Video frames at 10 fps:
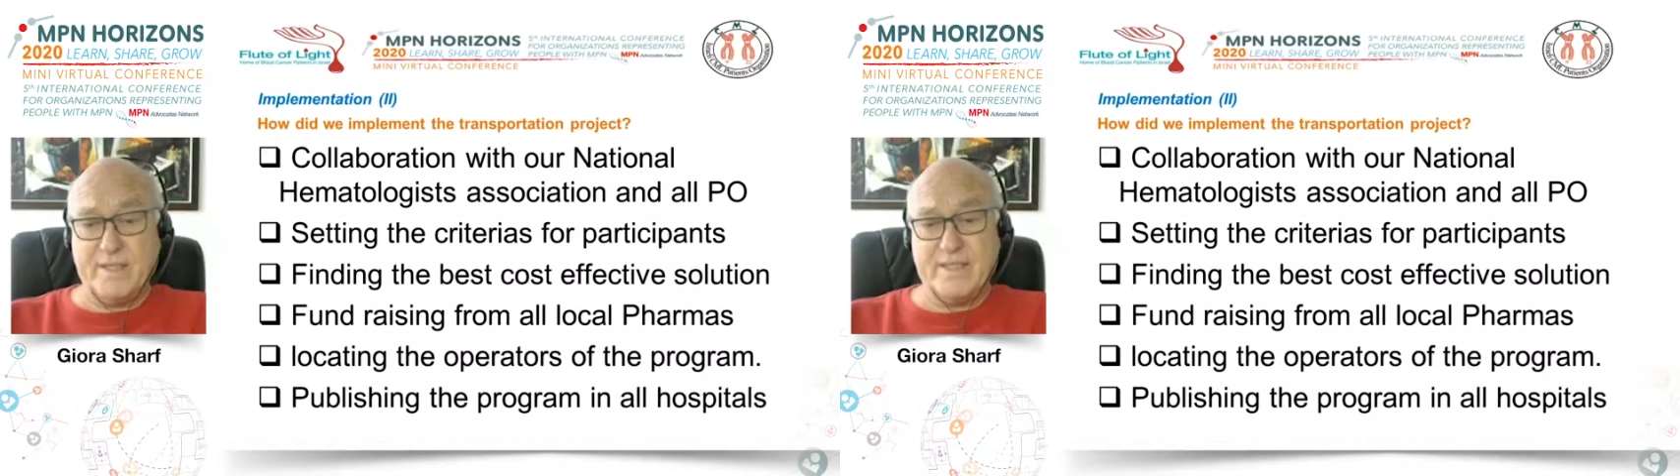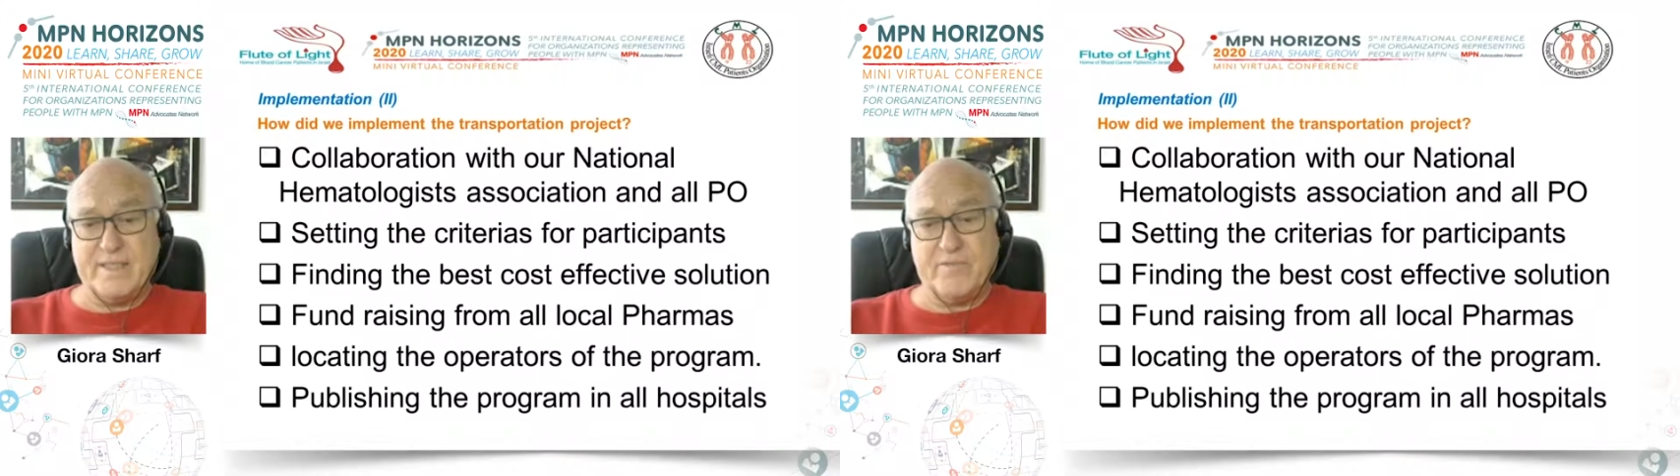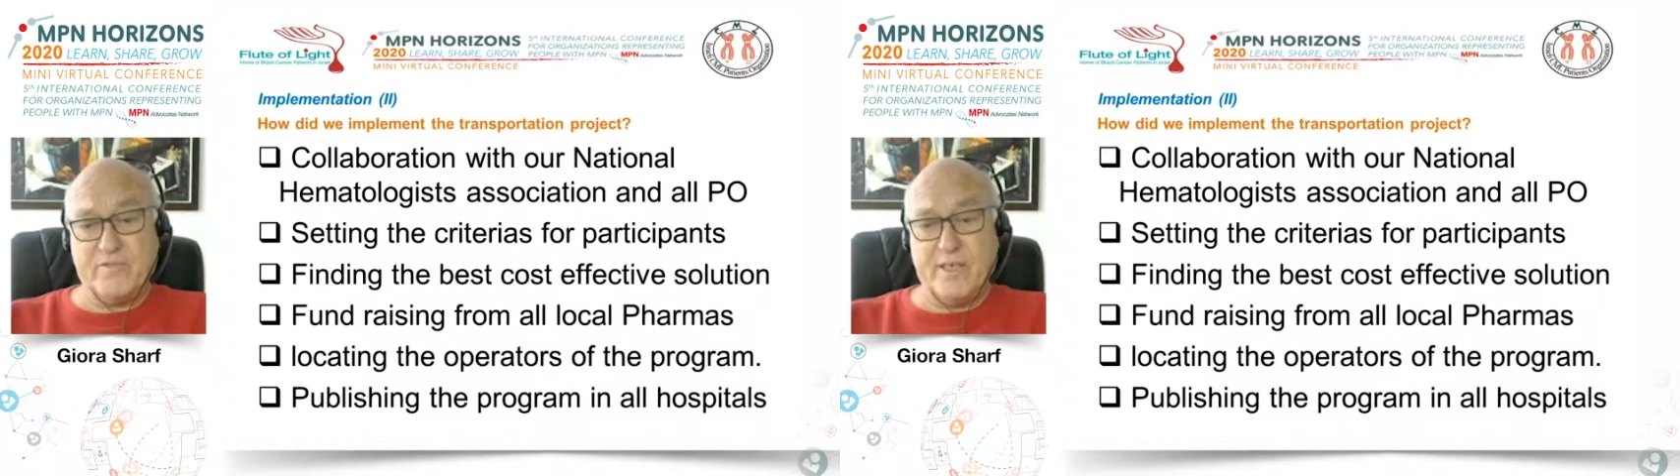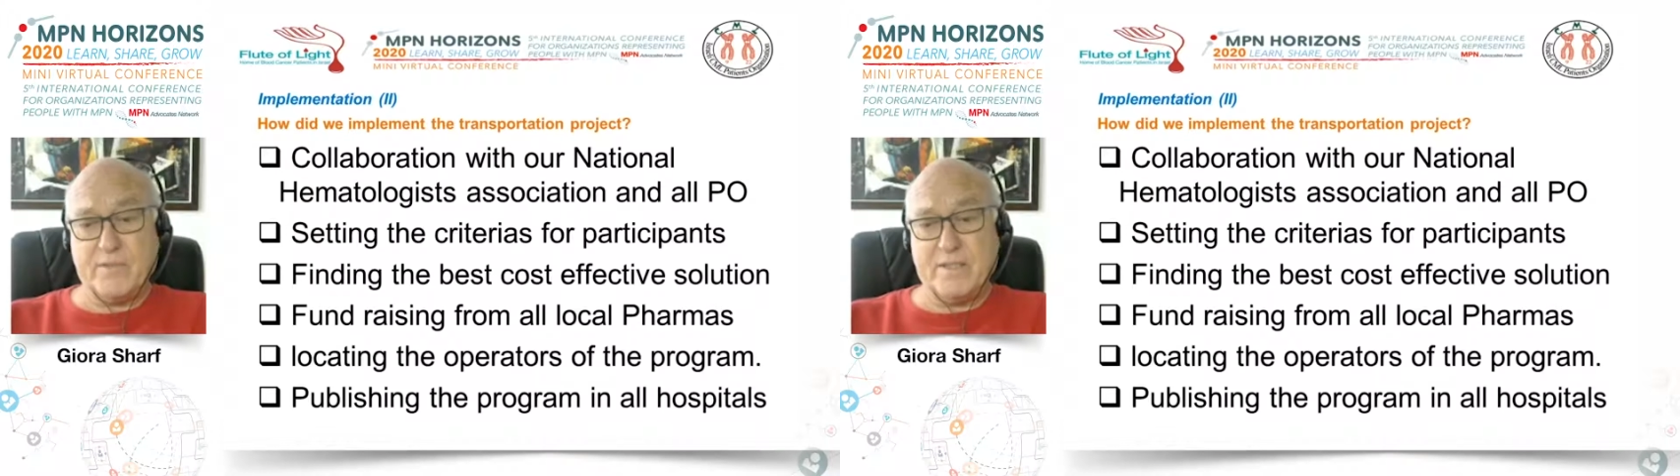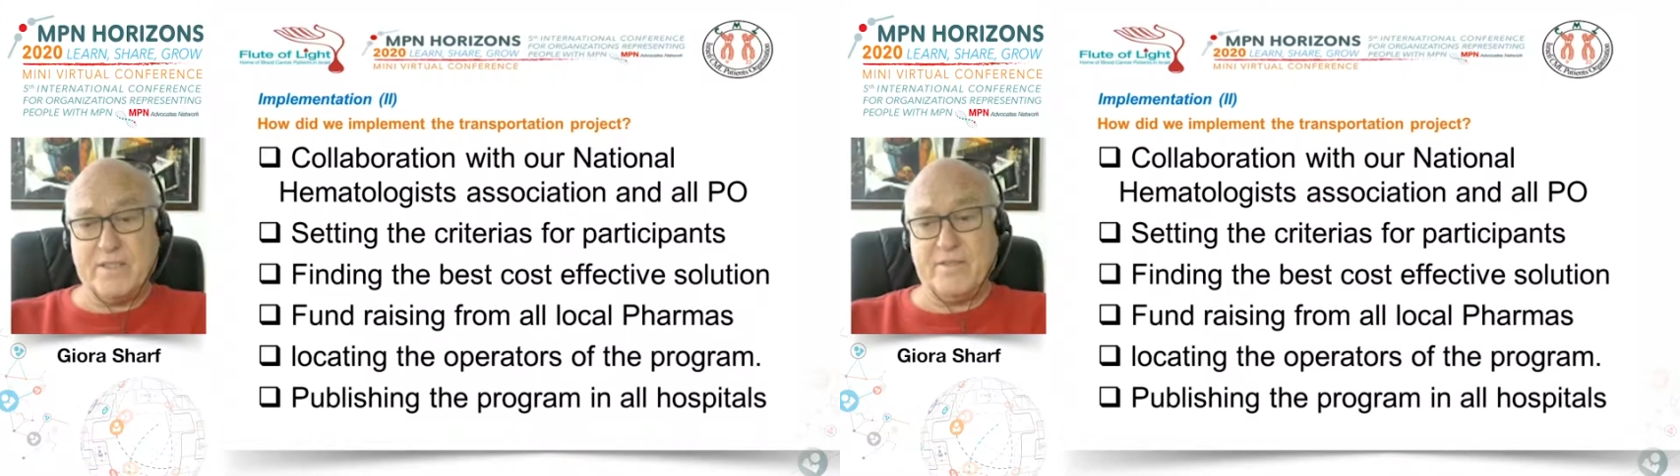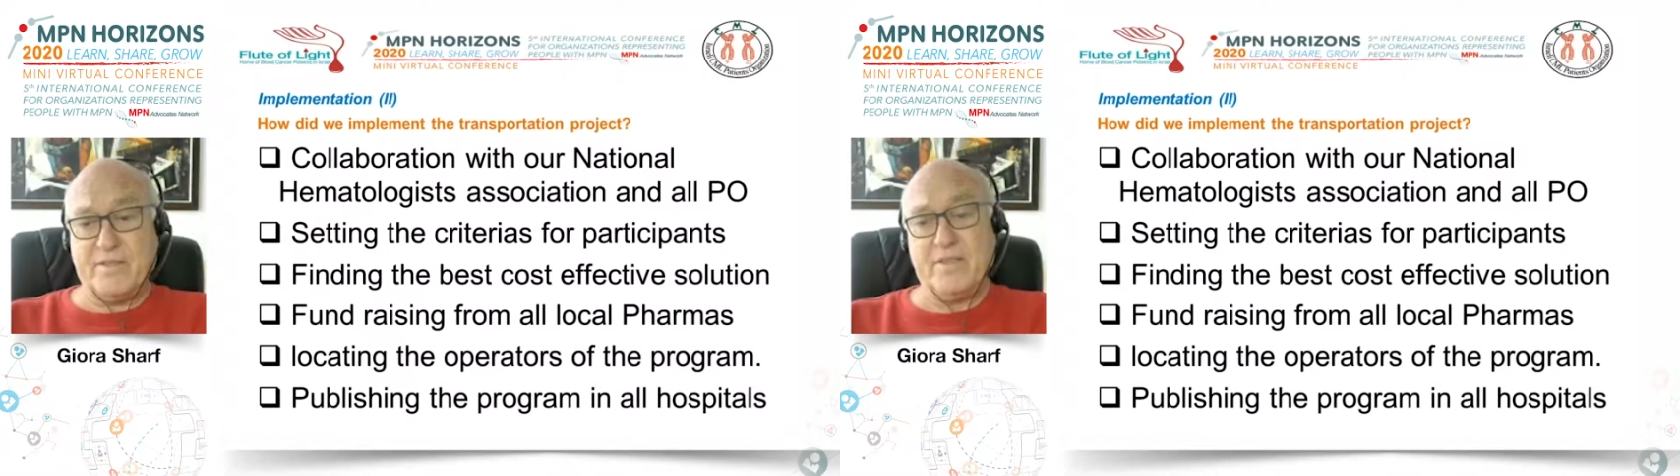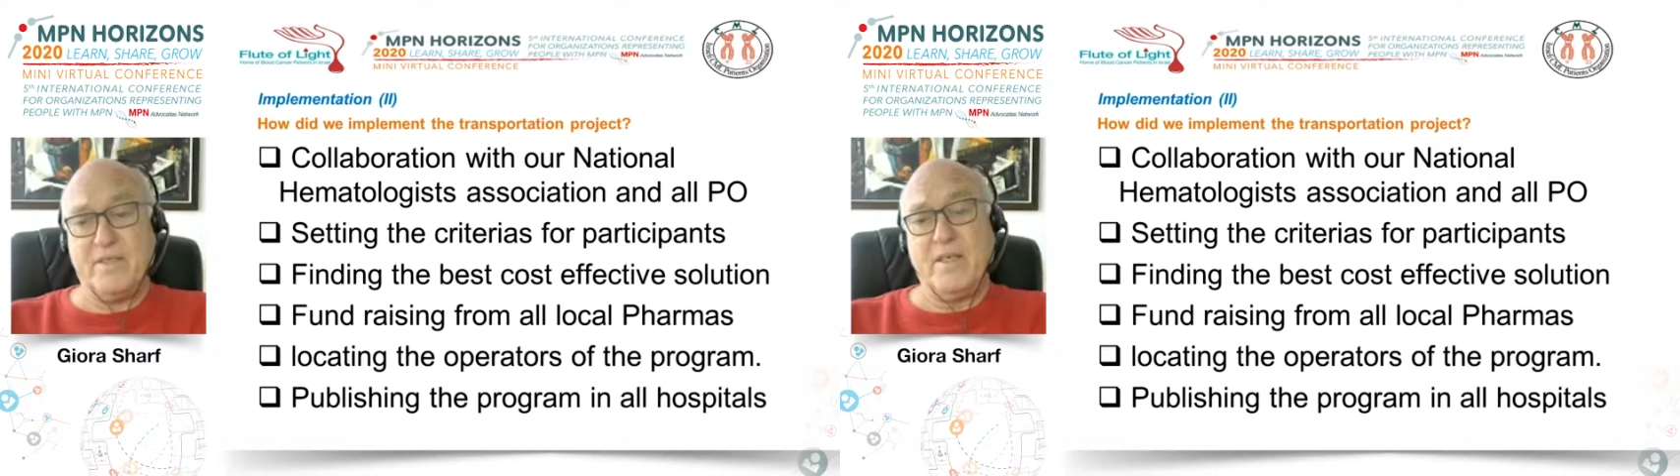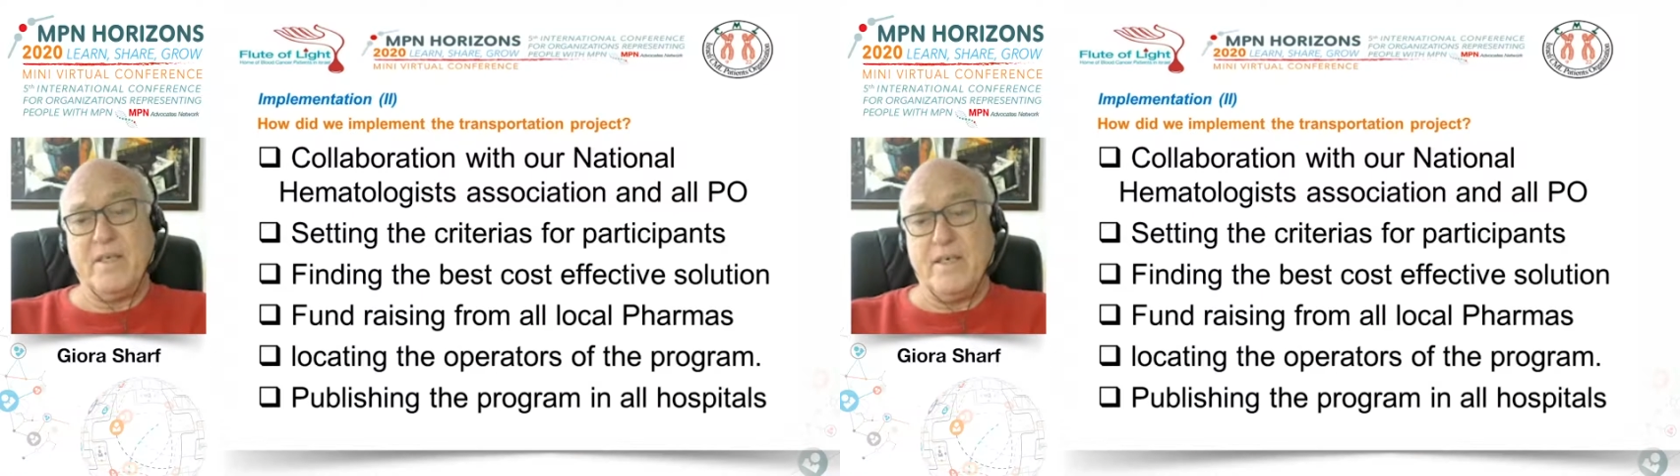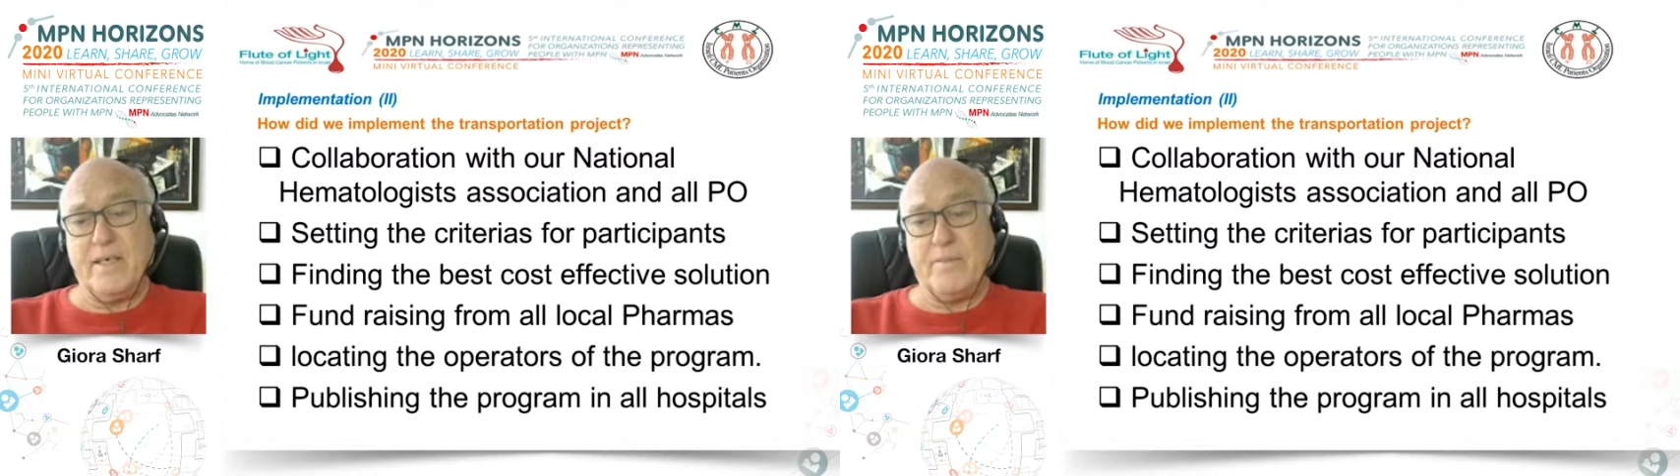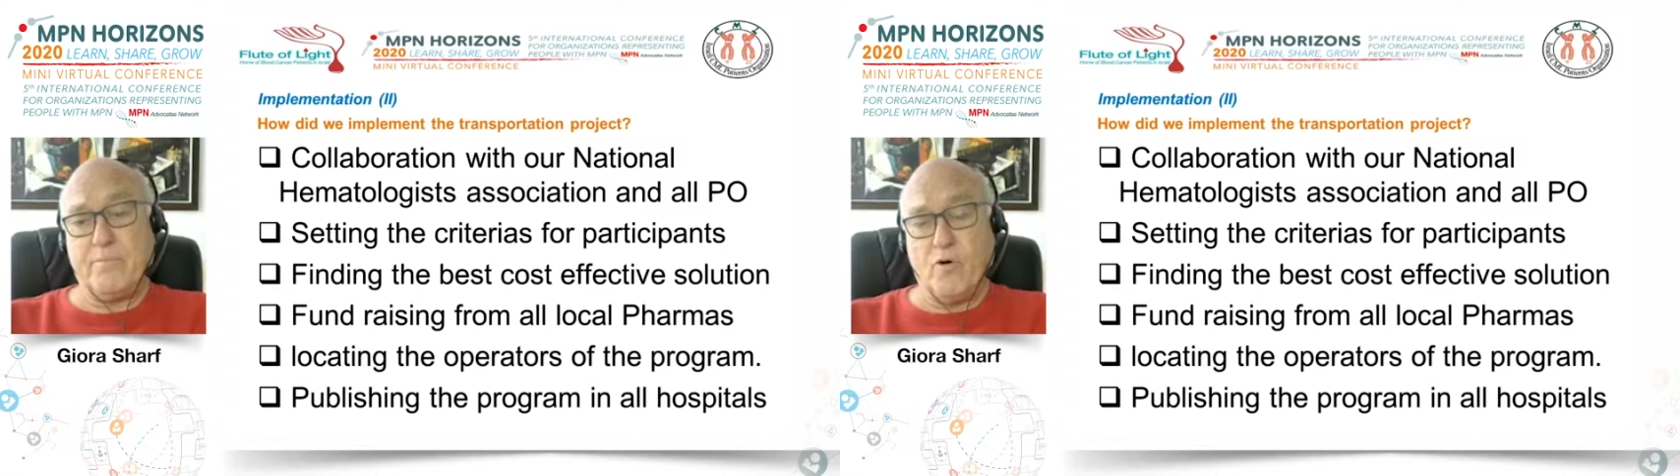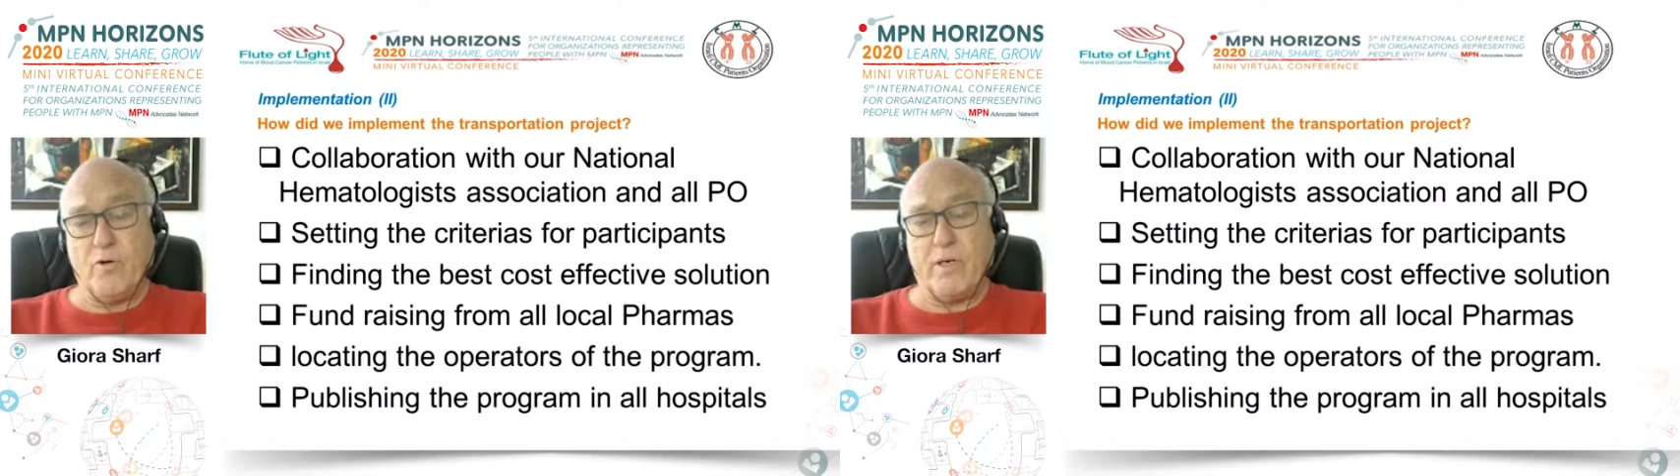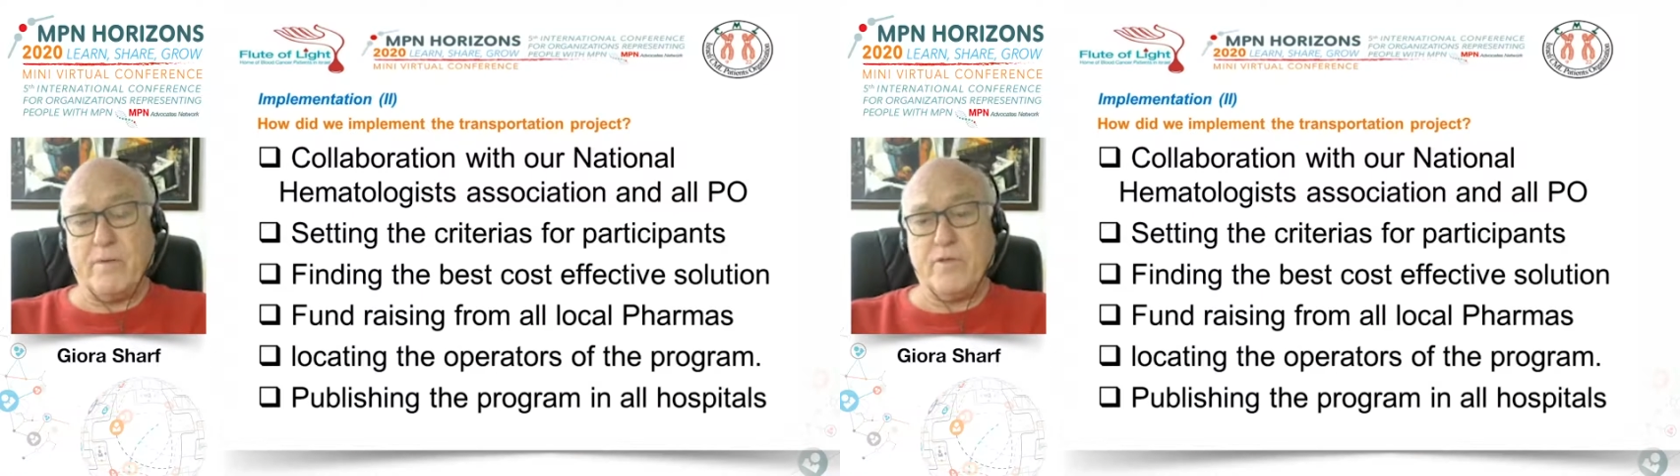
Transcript: It's a very expensive program.